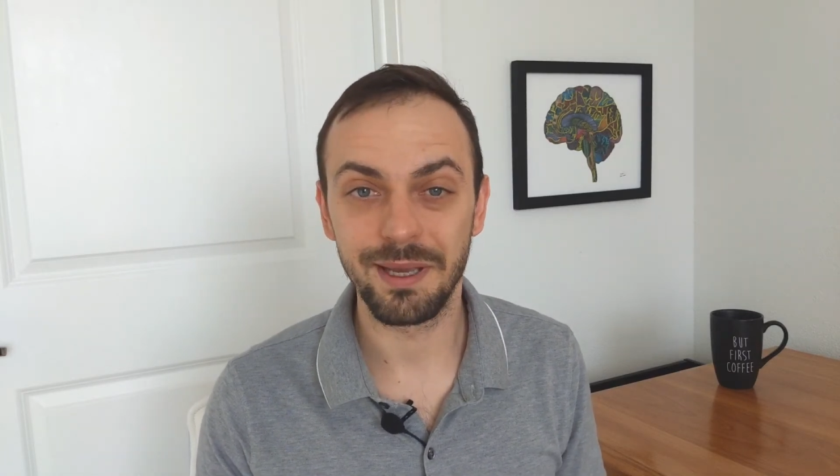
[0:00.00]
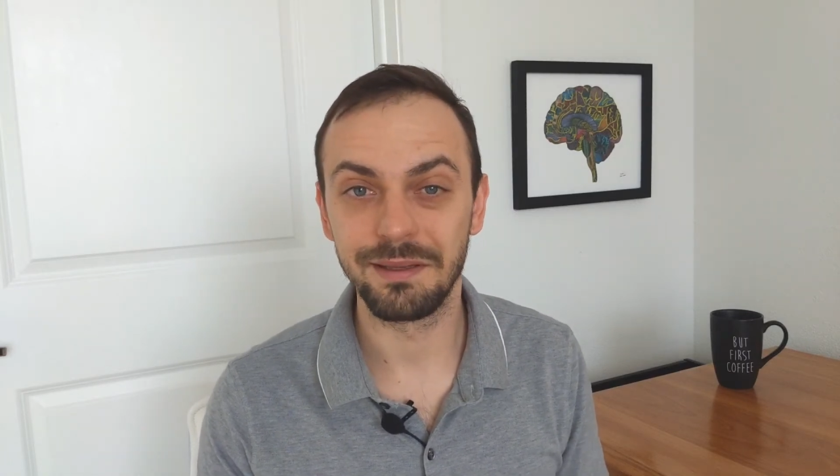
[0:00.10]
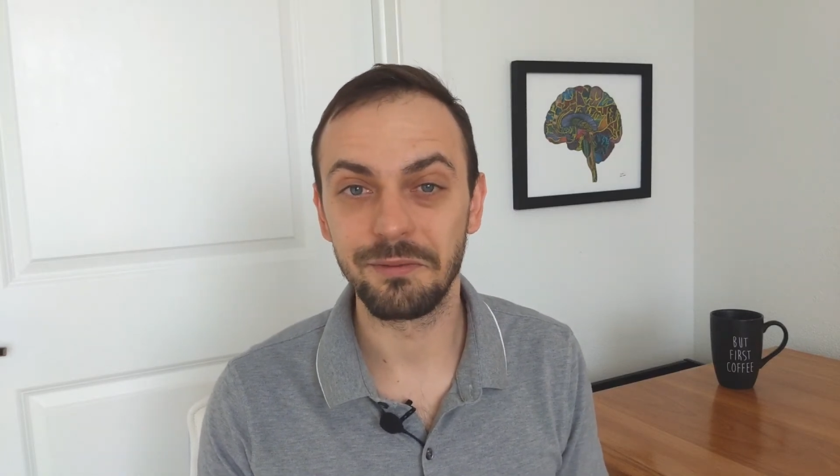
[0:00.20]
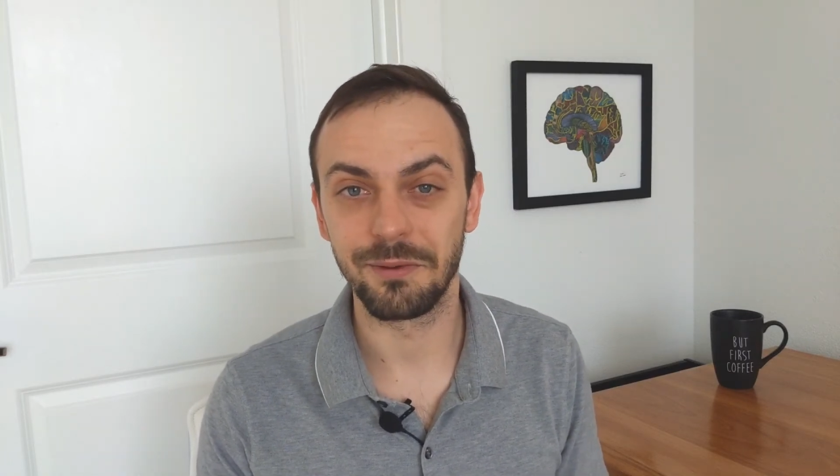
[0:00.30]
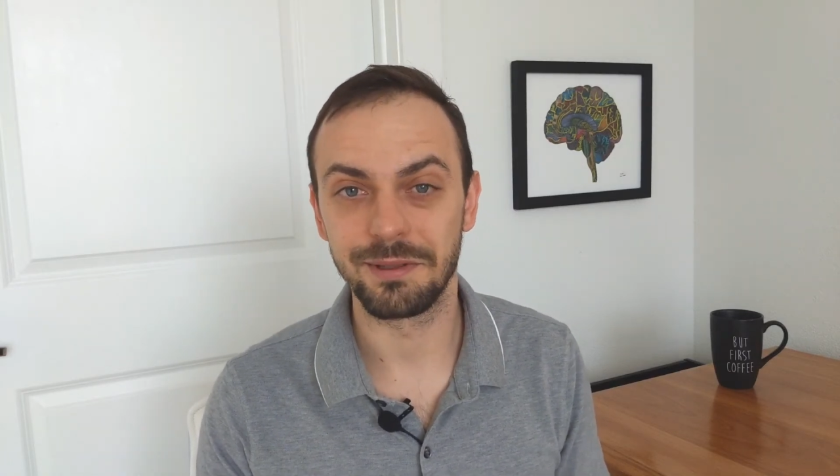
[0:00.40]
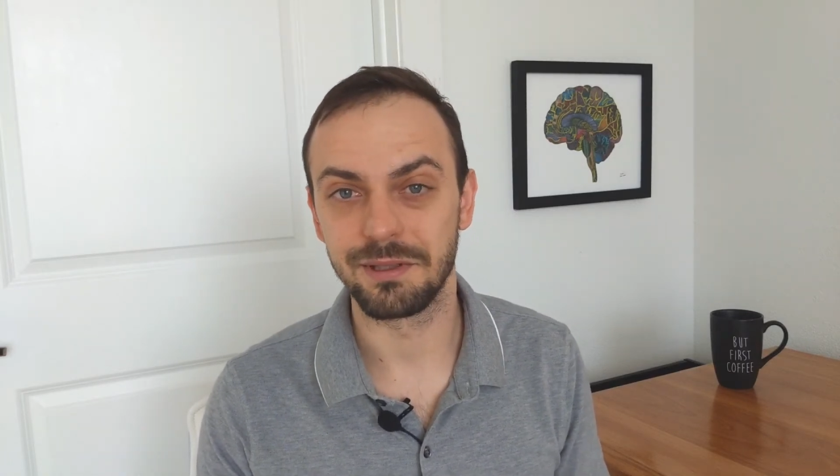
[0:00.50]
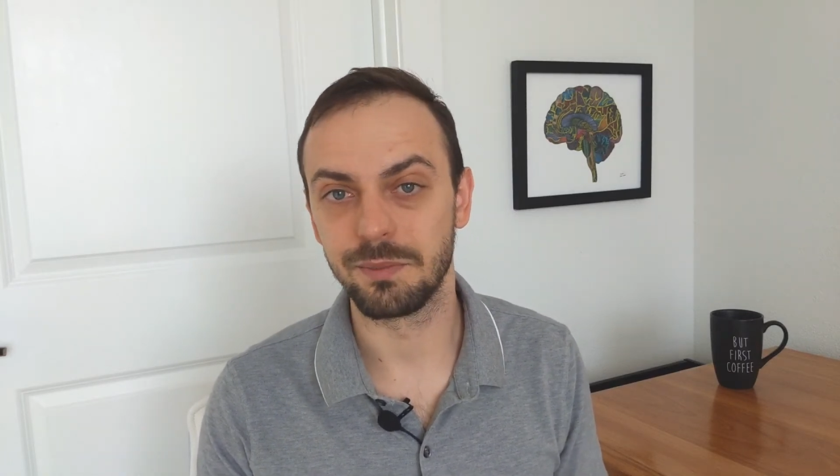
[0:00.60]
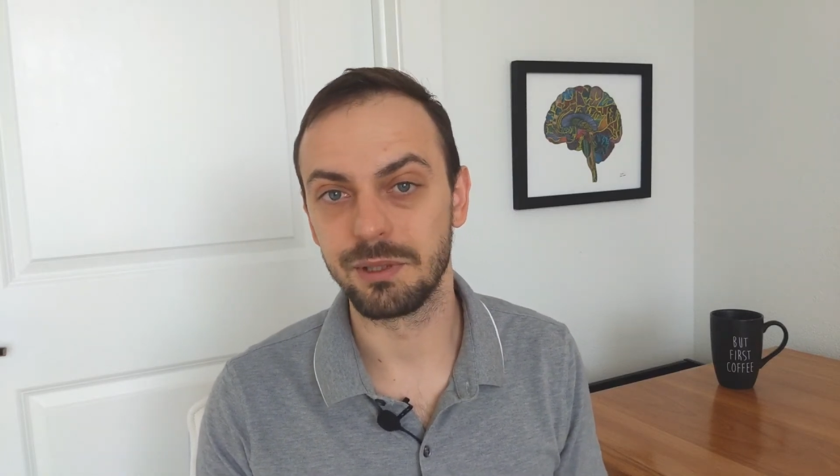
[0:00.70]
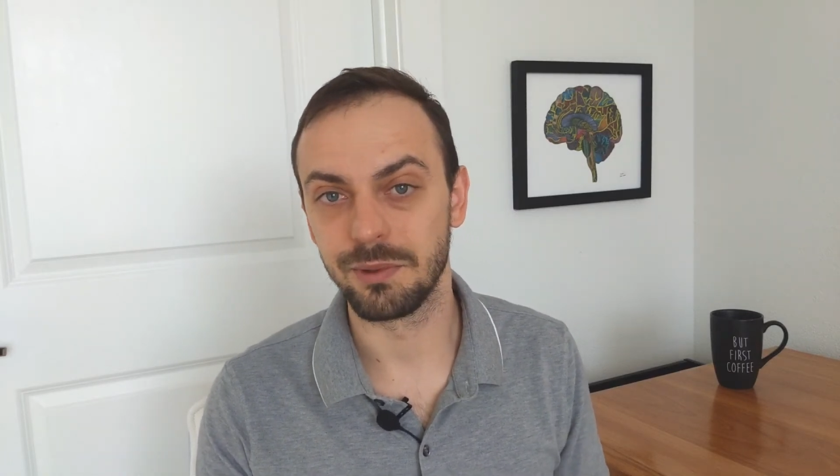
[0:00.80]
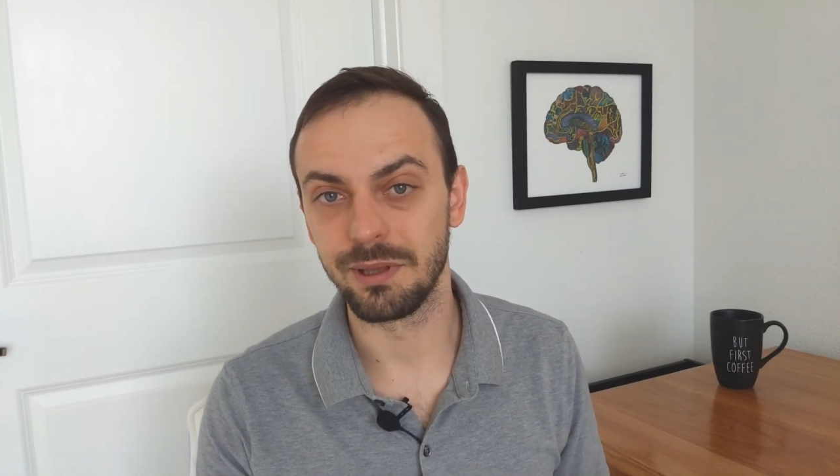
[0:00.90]
differences
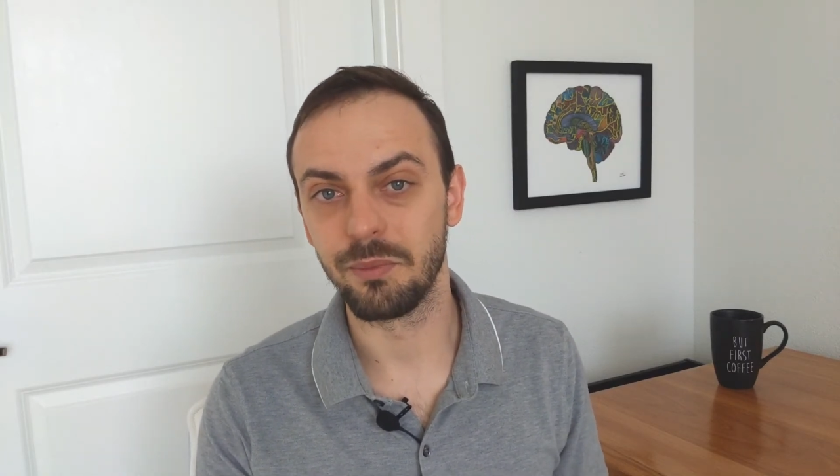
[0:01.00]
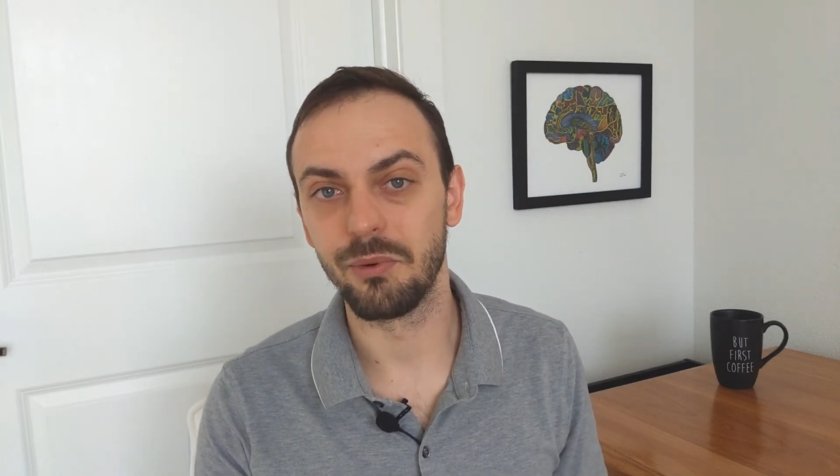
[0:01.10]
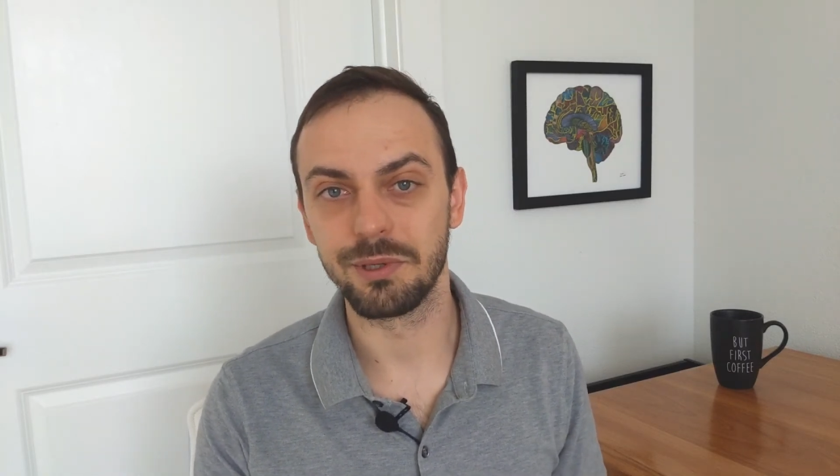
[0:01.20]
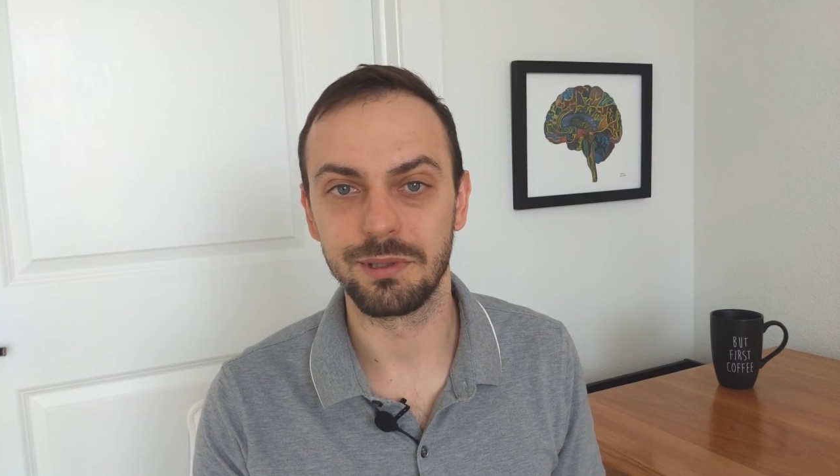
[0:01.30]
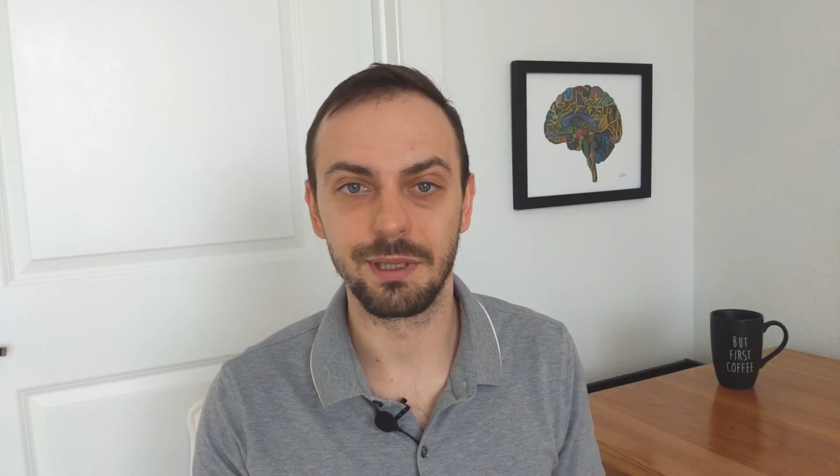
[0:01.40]
between the poison